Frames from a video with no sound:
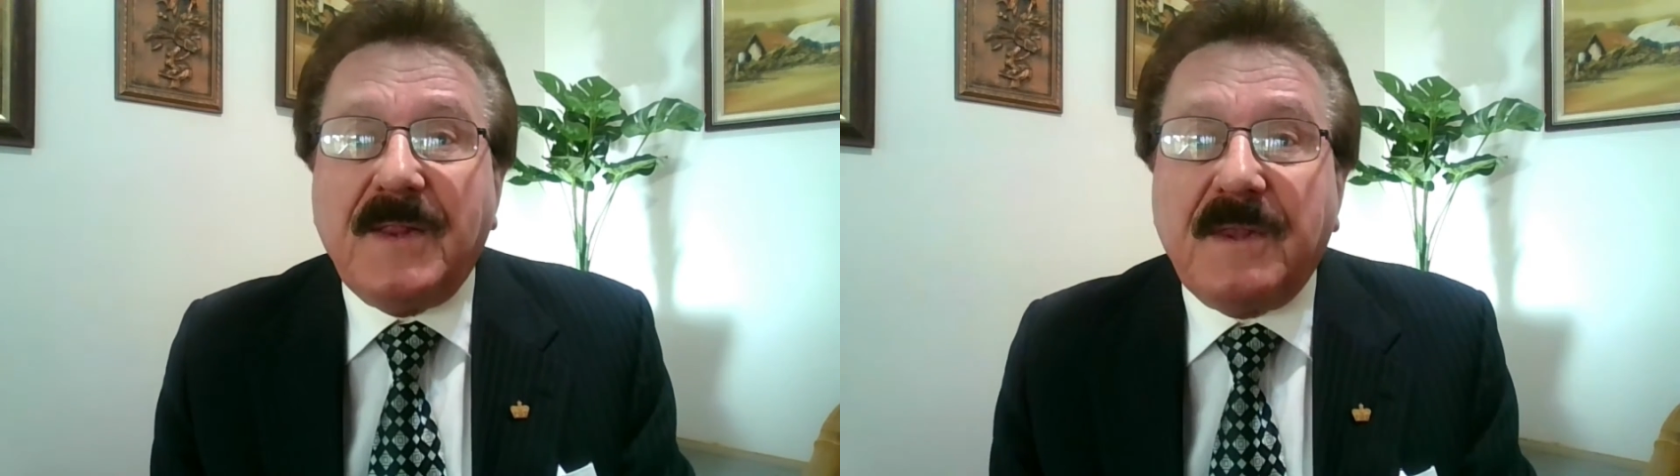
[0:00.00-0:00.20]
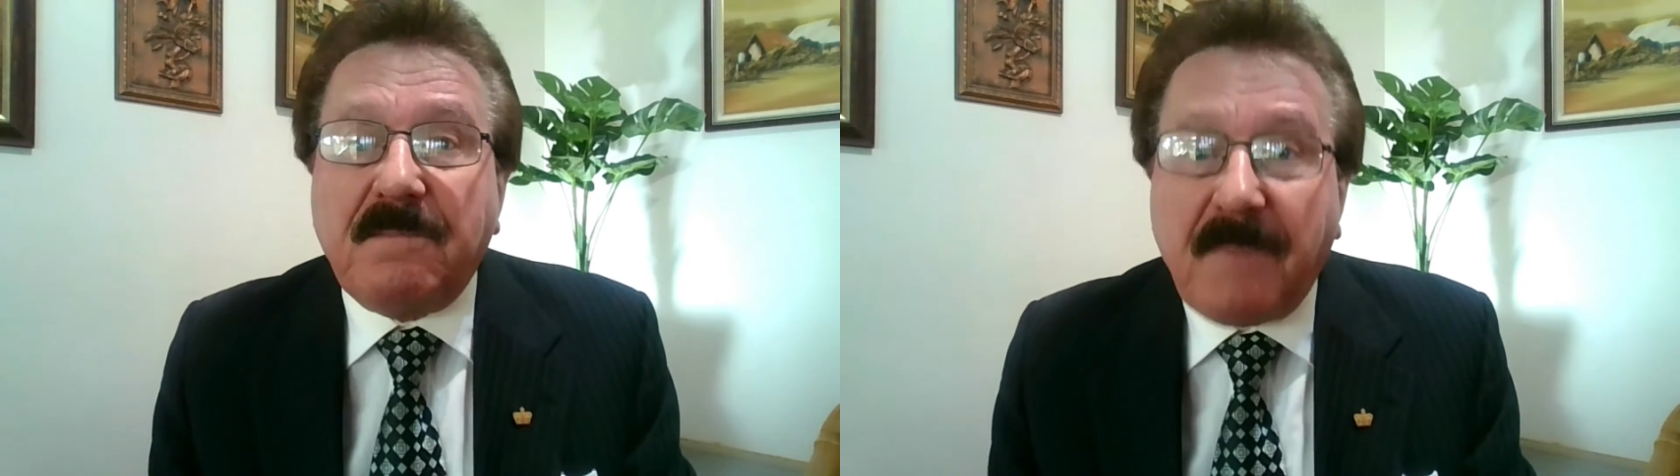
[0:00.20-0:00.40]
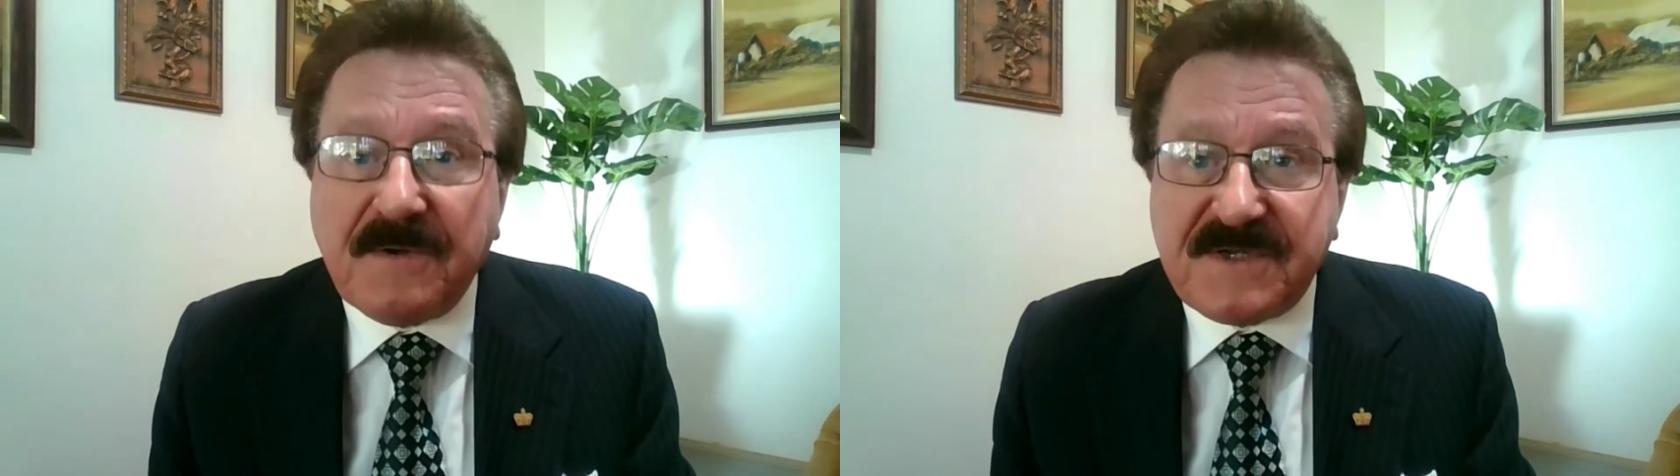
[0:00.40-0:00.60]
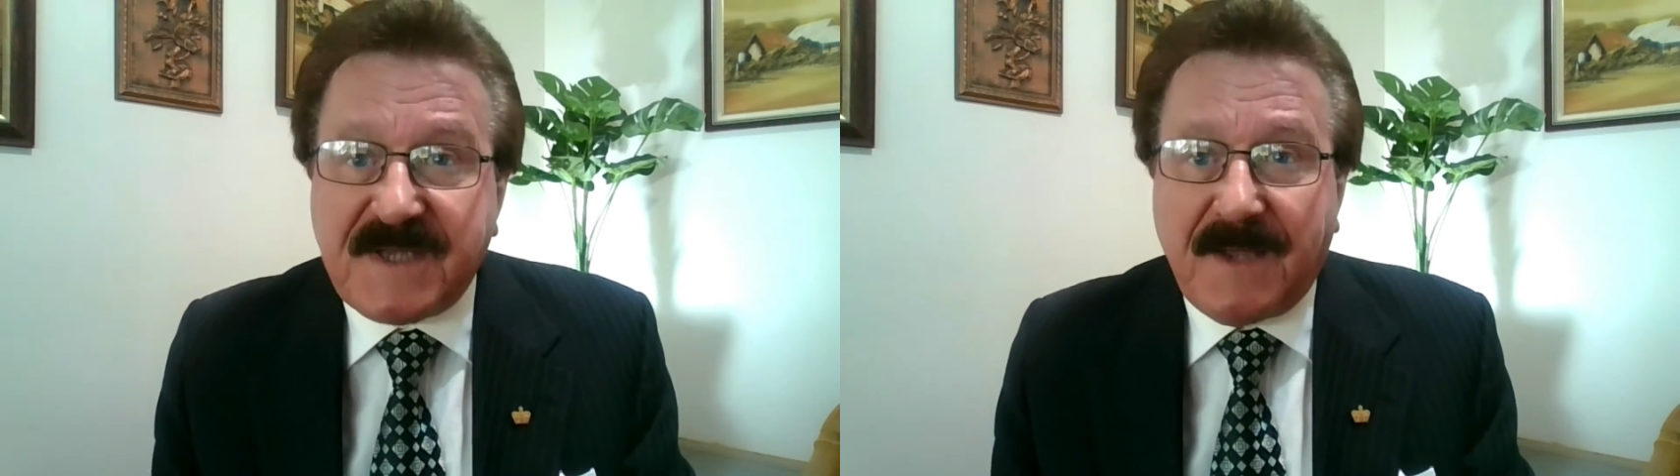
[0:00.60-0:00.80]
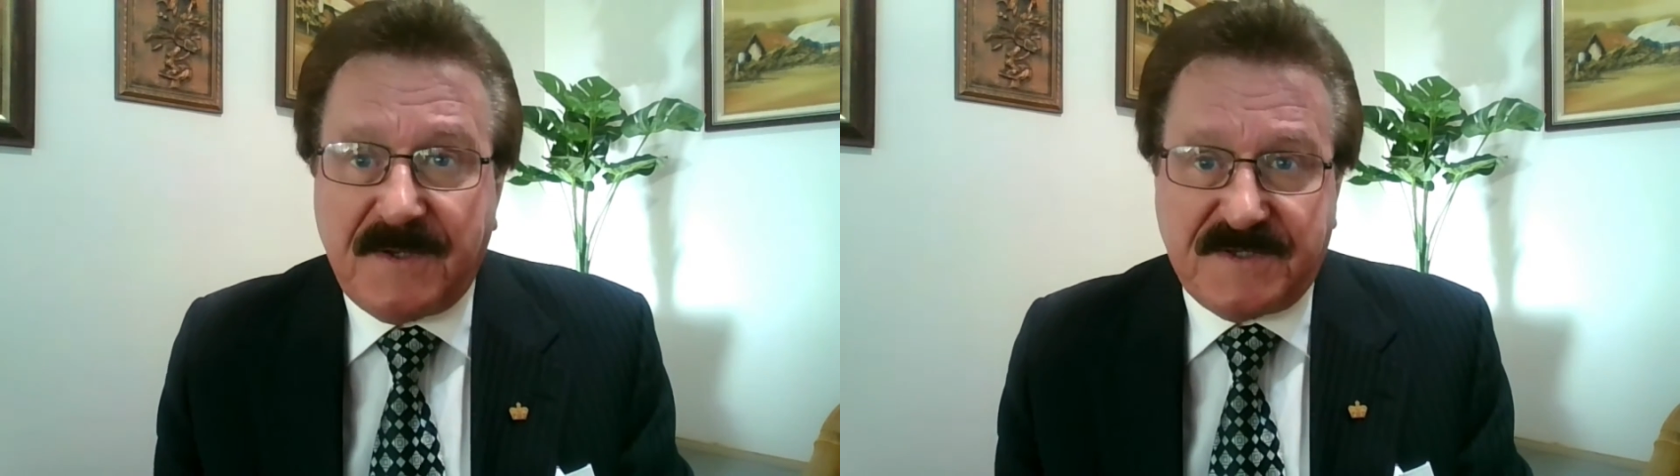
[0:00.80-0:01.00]
than most
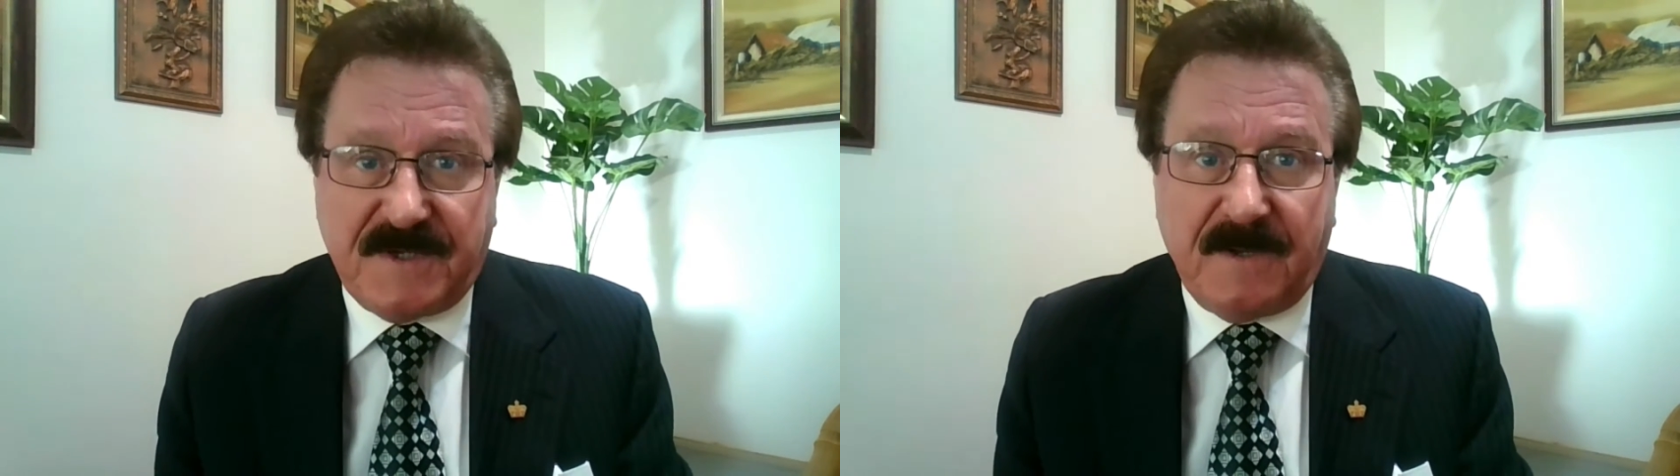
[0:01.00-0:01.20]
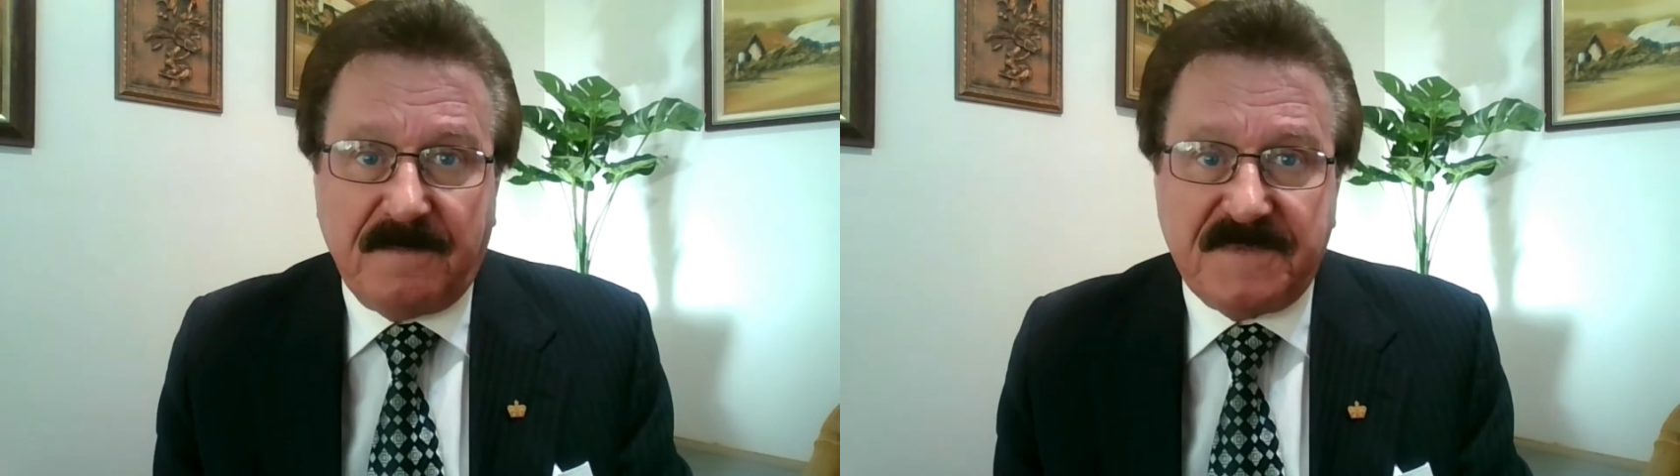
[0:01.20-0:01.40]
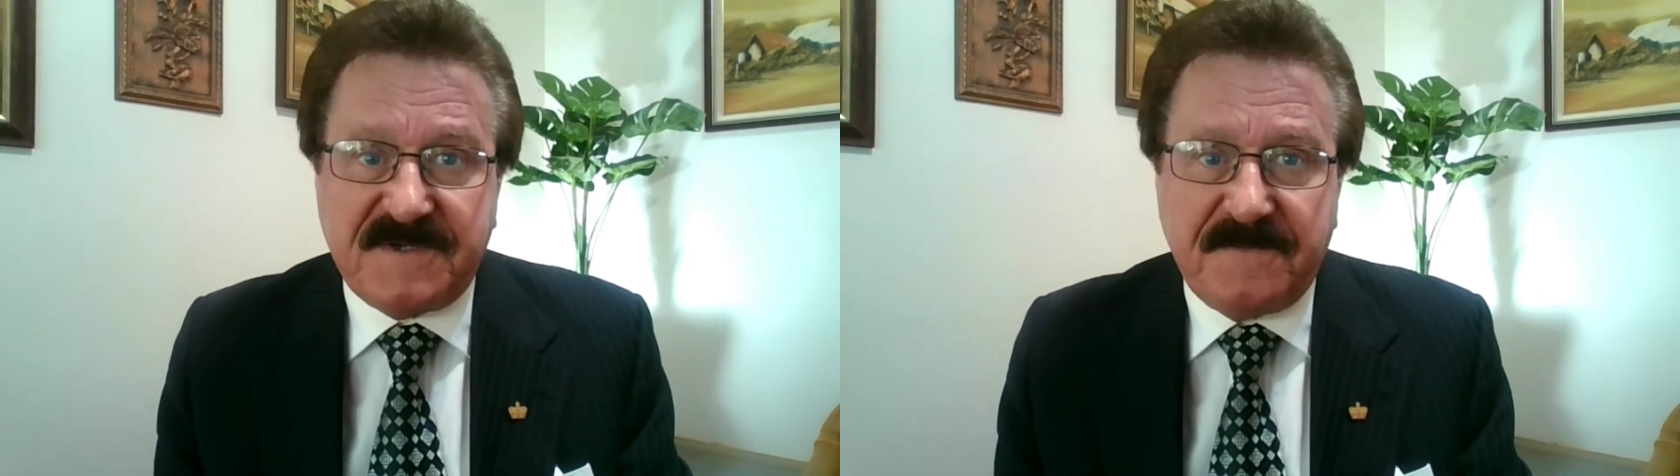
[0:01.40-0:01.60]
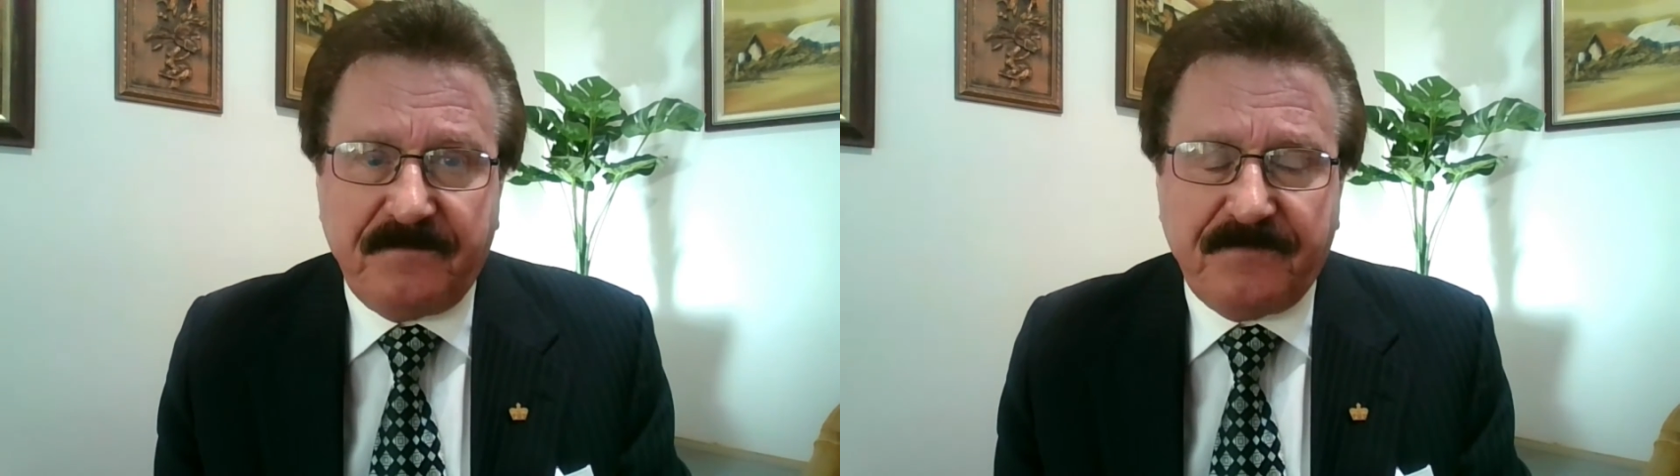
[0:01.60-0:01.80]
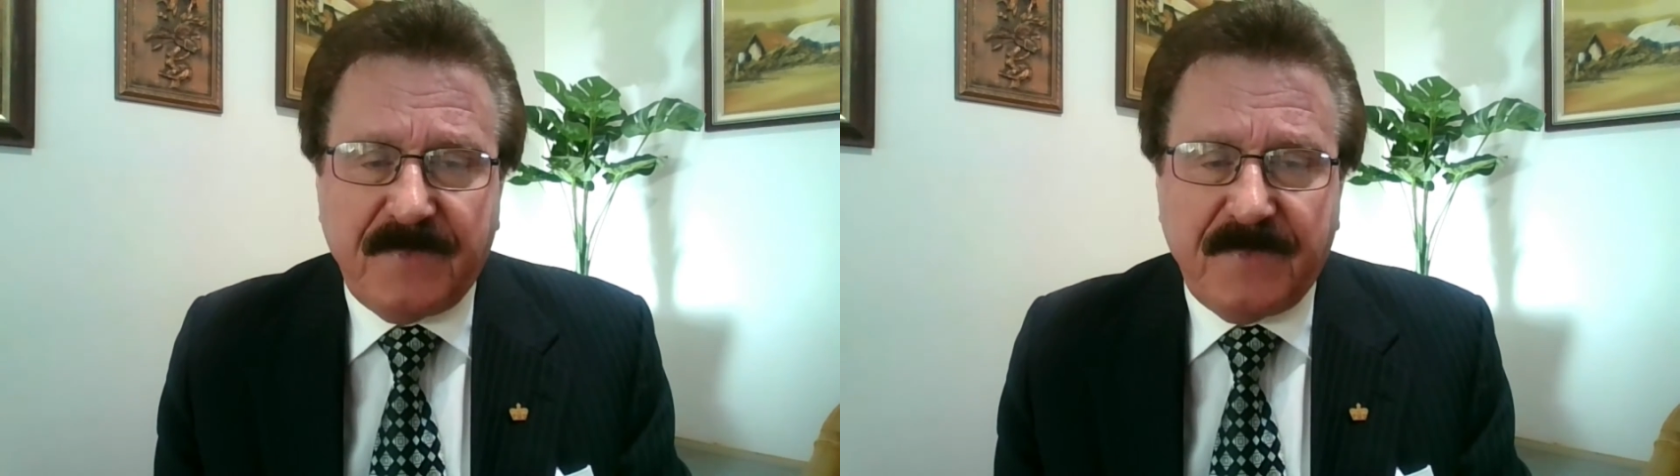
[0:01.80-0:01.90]
other times.